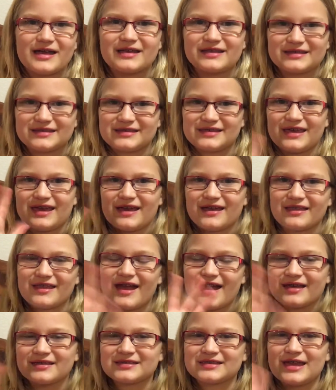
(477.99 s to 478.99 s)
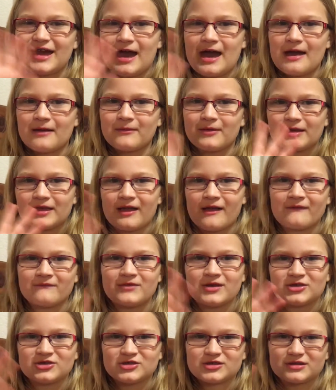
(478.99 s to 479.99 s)
See you next time on
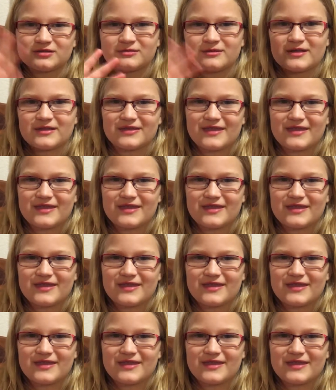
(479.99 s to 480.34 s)
Adventures with